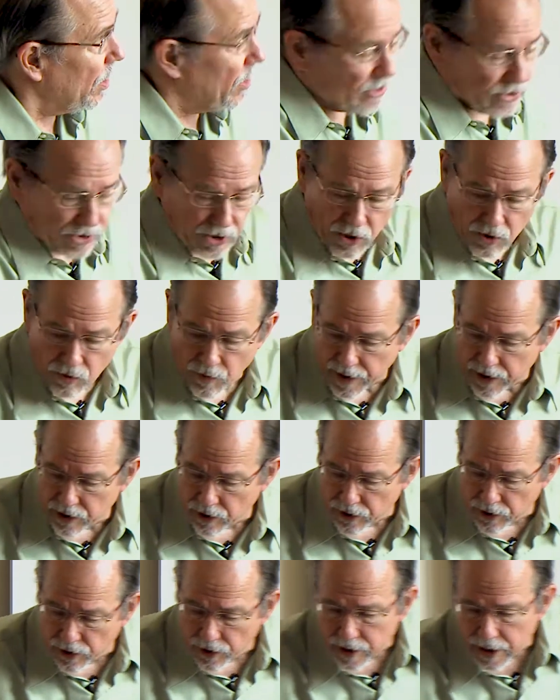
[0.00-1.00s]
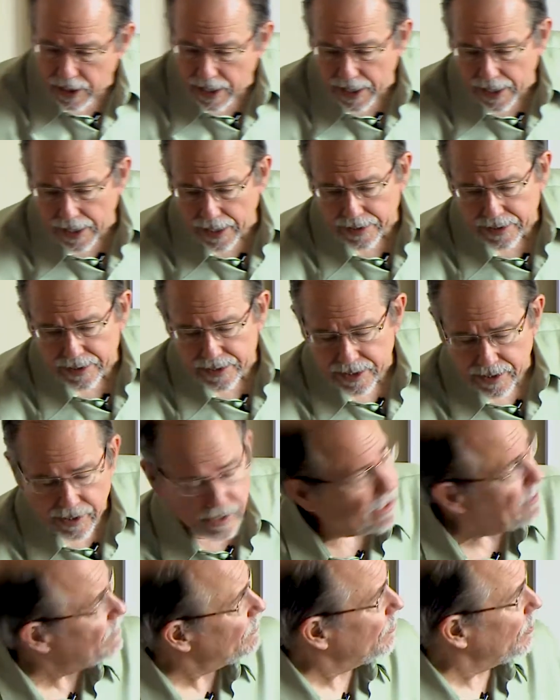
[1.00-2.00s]
So when you look at,
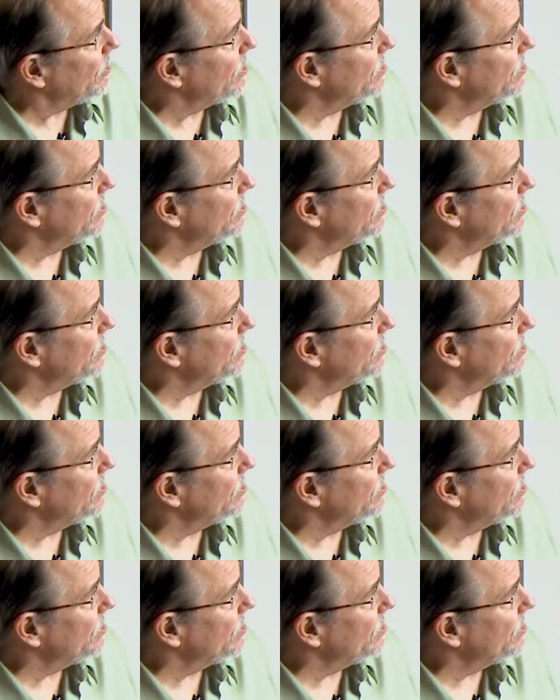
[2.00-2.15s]
for